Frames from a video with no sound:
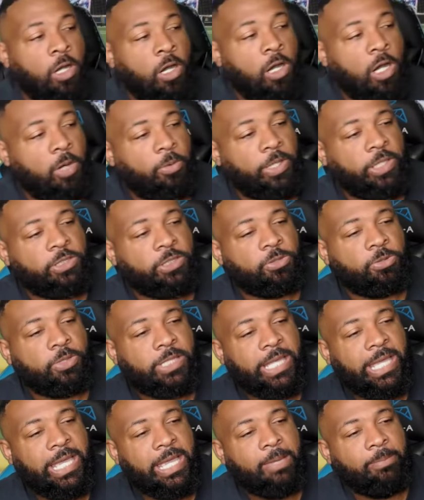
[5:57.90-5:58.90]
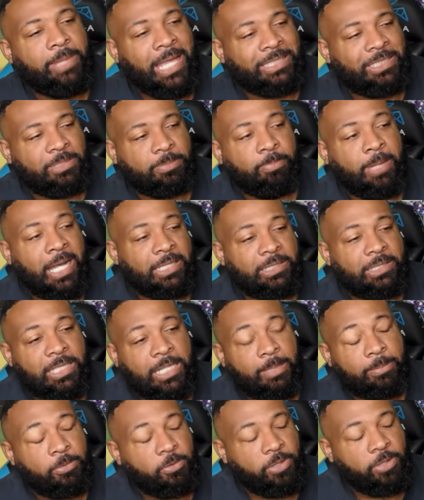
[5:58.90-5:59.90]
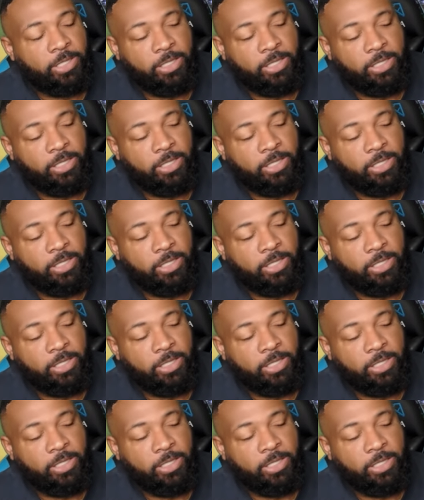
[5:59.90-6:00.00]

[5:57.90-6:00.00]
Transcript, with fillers: All right, we're into a game. That's my top